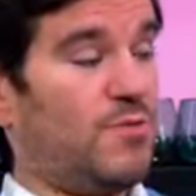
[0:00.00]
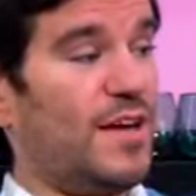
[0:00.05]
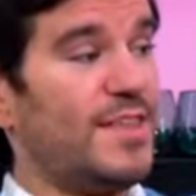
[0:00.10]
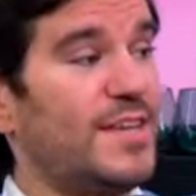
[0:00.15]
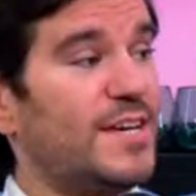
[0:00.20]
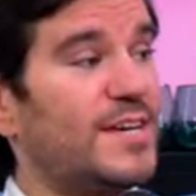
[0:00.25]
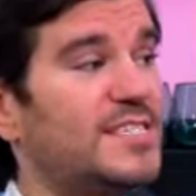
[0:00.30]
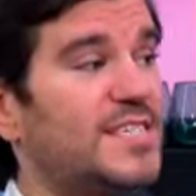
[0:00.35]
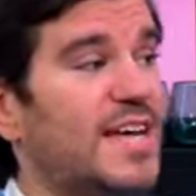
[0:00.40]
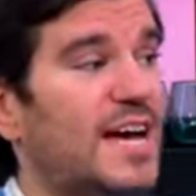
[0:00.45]
I
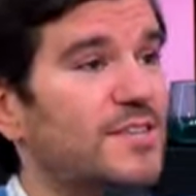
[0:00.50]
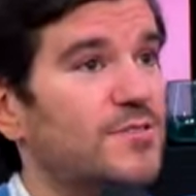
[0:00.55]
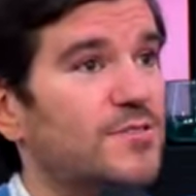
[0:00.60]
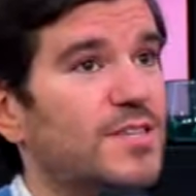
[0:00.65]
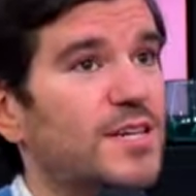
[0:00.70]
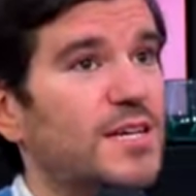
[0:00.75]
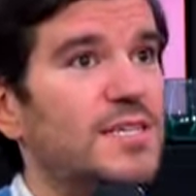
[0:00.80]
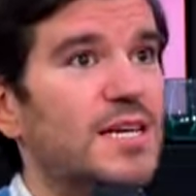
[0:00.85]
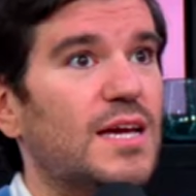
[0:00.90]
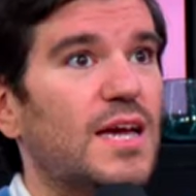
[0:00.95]
think Sai's whole
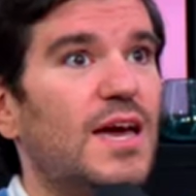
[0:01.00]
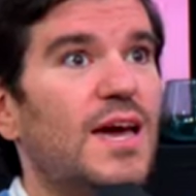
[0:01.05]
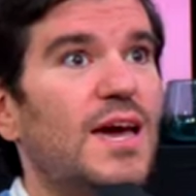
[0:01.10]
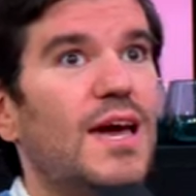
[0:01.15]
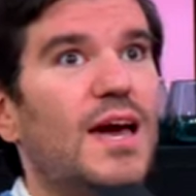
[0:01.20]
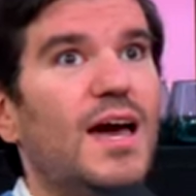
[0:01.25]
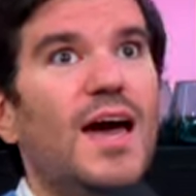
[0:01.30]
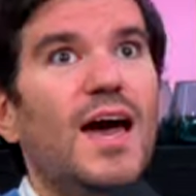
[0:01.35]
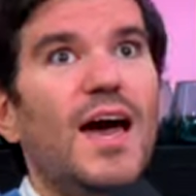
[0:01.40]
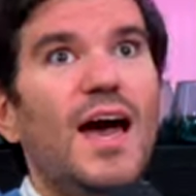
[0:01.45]
thing was like,
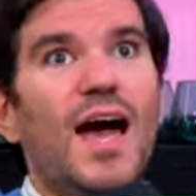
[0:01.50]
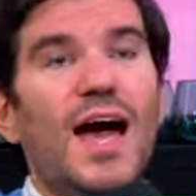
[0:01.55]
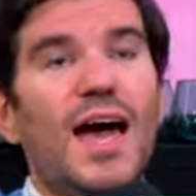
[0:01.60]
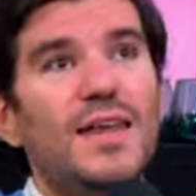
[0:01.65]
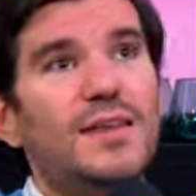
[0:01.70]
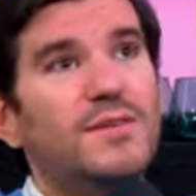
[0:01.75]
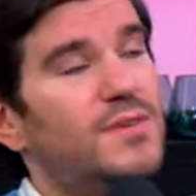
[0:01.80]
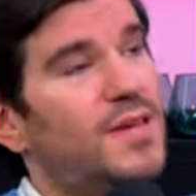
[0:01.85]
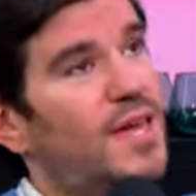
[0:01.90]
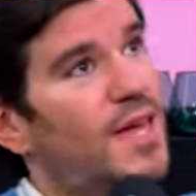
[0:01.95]
I
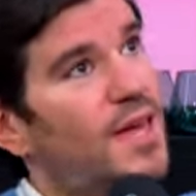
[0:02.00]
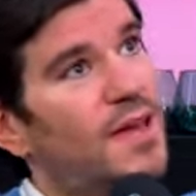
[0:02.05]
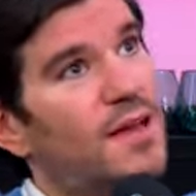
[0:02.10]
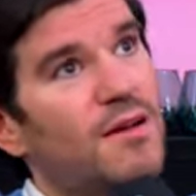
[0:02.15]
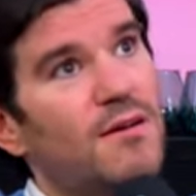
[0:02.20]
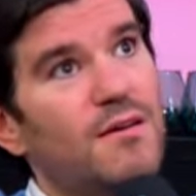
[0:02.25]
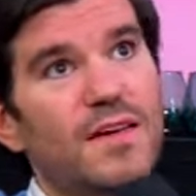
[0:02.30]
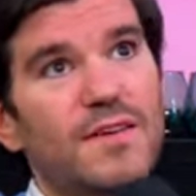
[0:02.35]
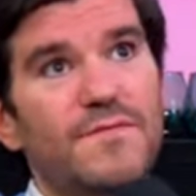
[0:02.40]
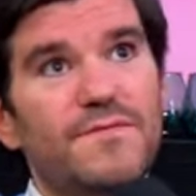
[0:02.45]
don't
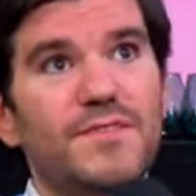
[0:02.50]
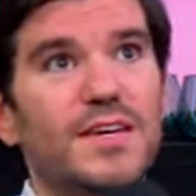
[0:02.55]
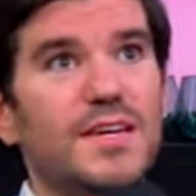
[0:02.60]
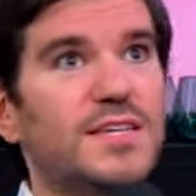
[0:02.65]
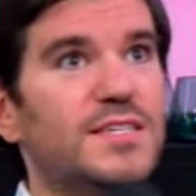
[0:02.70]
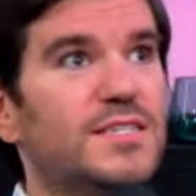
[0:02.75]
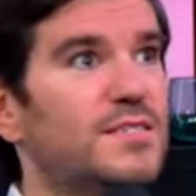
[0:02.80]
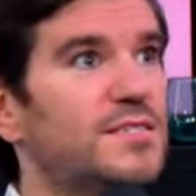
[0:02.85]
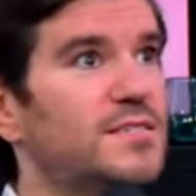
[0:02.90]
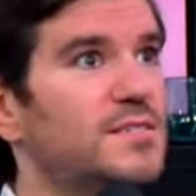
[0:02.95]
care if like
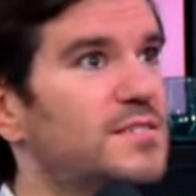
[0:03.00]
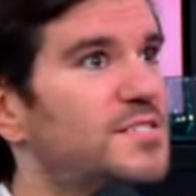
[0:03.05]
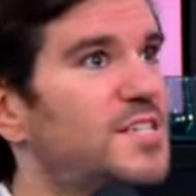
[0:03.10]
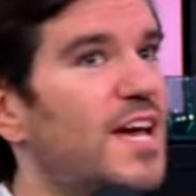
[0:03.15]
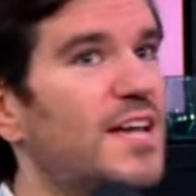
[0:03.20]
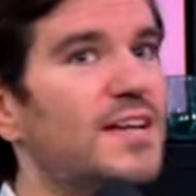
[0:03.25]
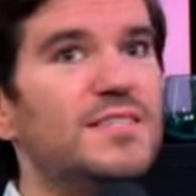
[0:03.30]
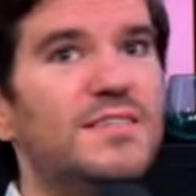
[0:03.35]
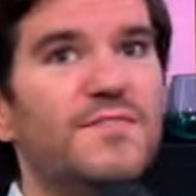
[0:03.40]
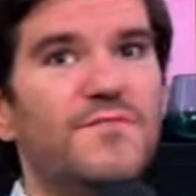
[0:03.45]

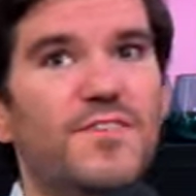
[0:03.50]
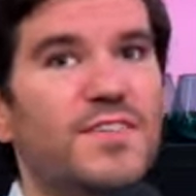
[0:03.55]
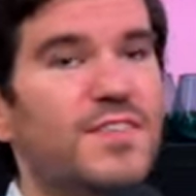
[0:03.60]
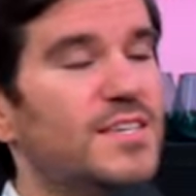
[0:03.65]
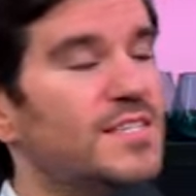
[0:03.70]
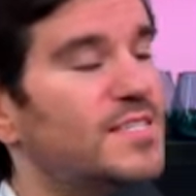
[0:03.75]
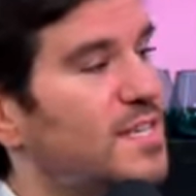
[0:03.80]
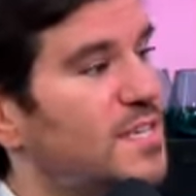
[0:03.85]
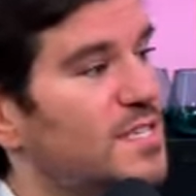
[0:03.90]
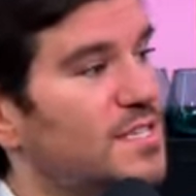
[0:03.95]
Jenna's fifth
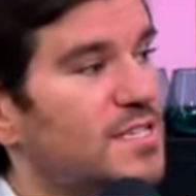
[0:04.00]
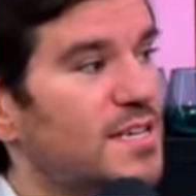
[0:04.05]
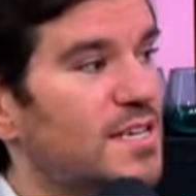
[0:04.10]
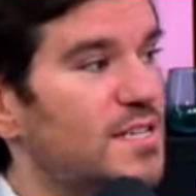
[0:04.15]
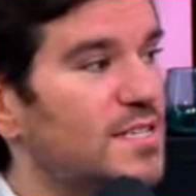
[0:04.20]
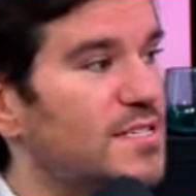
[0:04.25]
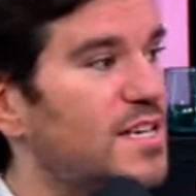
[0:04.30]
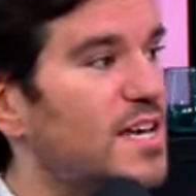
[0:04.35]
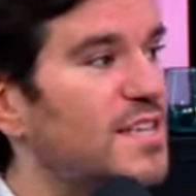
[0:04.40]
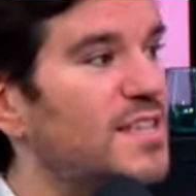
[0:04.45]

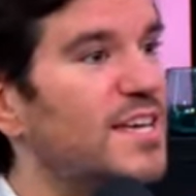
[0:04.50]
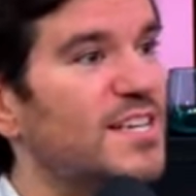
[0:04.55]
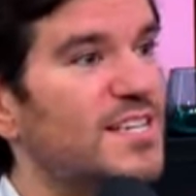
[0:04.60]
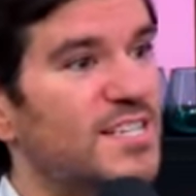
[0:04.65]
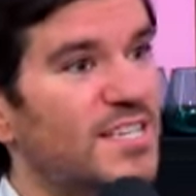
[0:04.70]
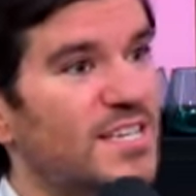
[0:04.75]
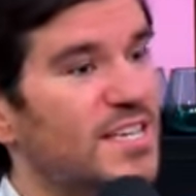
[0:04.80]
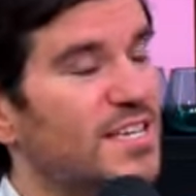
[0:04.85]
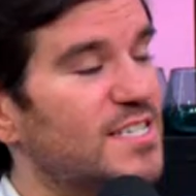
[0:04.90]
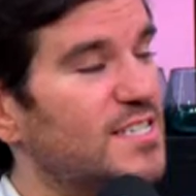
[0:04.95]
assistant said that
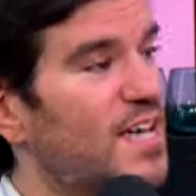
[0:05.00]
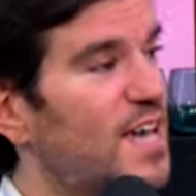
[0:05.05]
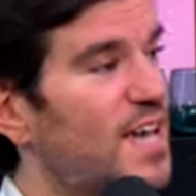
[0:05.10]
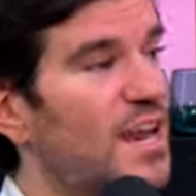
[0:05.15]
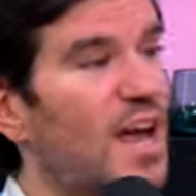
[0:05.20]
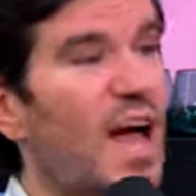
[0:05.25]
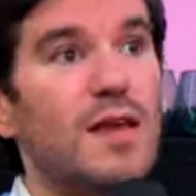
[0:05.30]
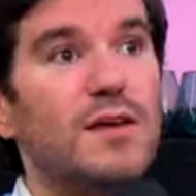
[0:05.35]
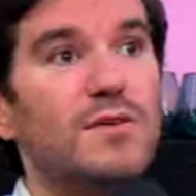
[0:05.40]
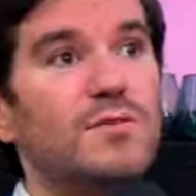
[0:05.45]
she thinks I hate.
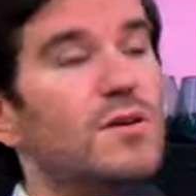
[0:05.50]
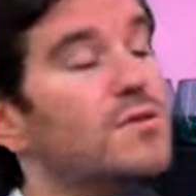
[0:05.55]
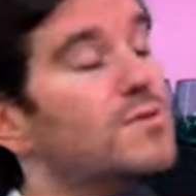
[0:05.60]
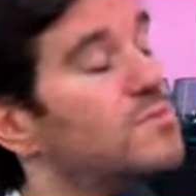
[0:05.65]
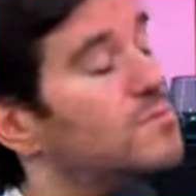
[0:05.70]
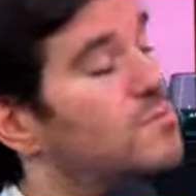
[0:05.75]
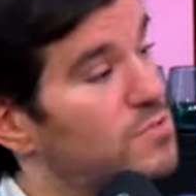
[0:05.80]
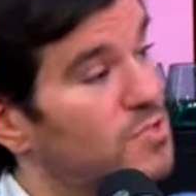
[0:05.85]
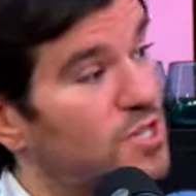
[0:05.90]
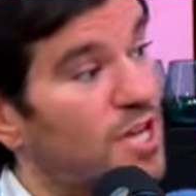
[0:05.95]
I don't
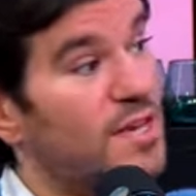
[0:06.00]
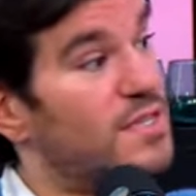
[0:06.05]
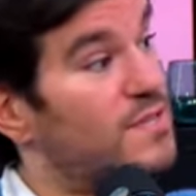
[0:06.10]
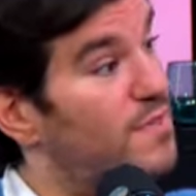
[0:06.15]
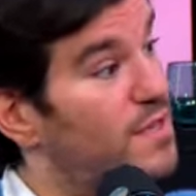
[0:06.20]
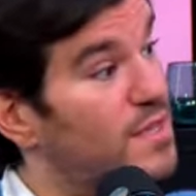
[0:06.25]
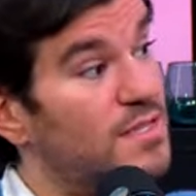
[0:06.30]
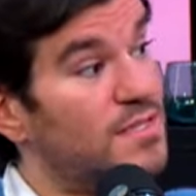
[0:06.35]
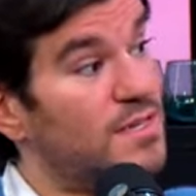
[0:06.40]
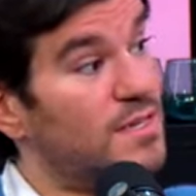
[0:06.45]
know Jenna's
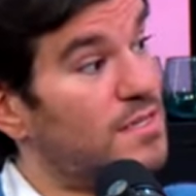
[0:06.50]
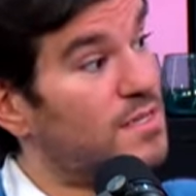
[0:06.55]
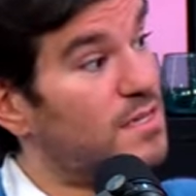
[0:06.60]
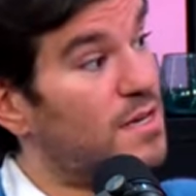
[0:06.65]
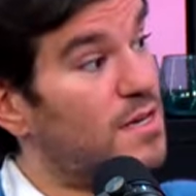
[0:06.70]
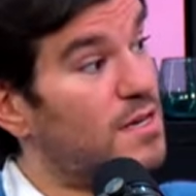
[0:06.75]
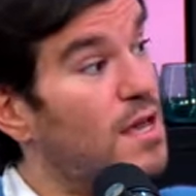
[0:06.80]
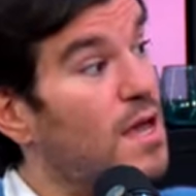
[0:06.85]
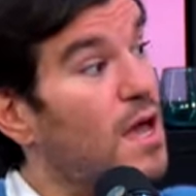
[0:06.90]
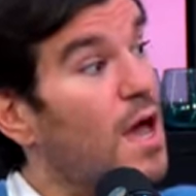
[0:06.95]
fifth
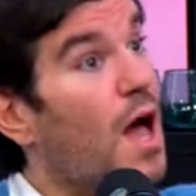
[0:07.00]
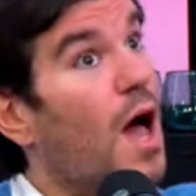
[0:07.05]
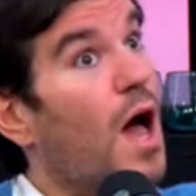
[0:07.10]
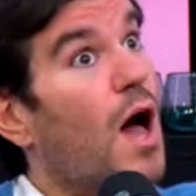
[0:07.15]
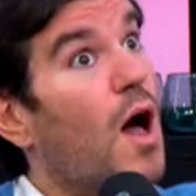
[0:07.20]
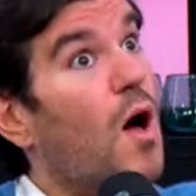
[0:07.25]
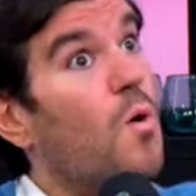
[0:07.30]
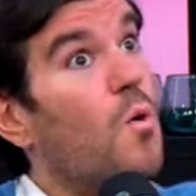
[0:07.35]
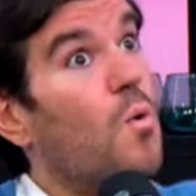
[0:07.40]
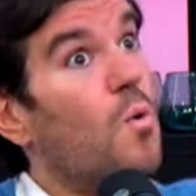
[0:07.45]
assistant.
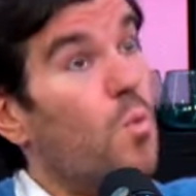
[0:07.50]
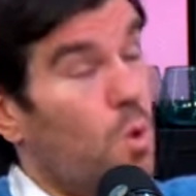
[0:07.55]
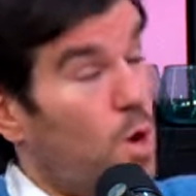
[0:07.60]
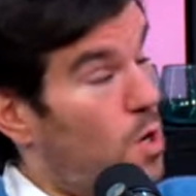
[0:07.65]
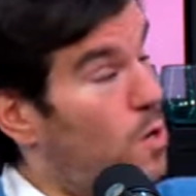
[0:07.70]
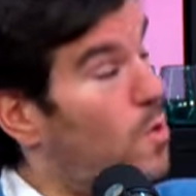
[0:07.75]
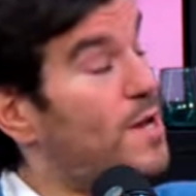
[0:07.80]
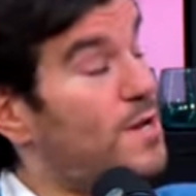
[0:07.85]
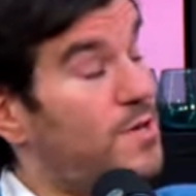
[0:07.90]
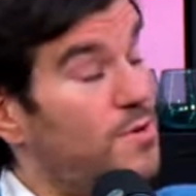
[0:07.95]

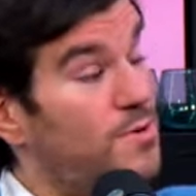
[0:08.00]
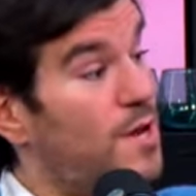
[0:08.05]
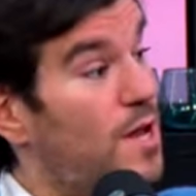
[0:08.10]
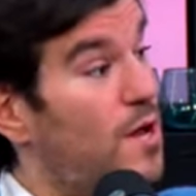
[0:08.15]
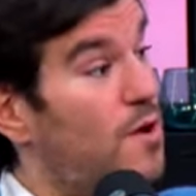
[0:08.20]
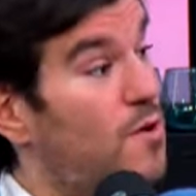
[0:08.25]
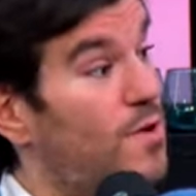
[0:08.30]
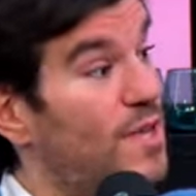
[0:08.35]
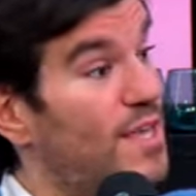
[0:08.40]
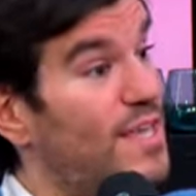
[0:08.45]
Who I do
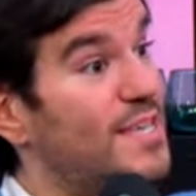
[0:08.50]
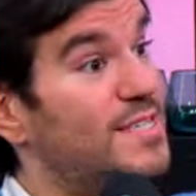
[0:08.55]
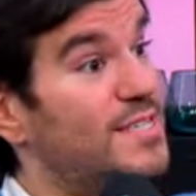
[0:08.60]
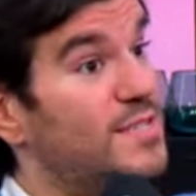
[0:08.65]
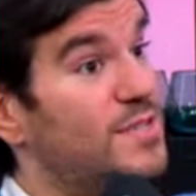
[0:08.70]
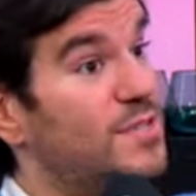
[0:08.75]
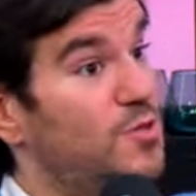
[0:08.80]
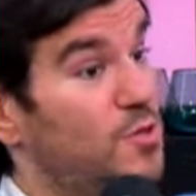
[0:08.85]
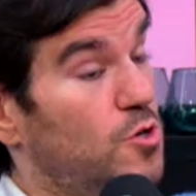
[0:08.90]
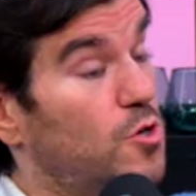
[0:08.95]
know
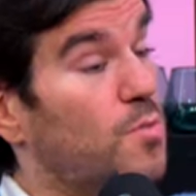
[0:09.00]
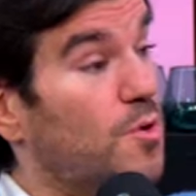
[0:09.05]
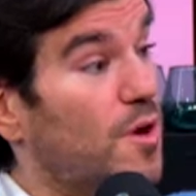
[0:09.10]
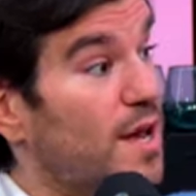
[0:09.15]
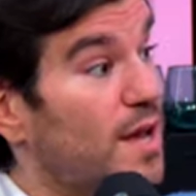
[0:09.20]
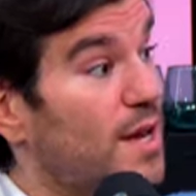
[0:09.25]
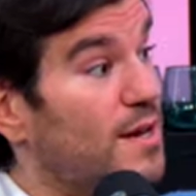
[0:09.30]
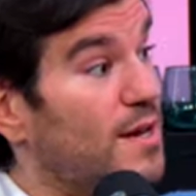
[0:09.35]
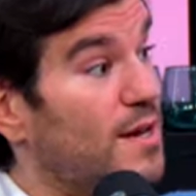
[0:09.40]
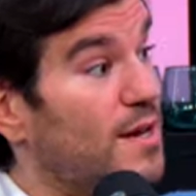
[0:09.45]
is you, Brynn.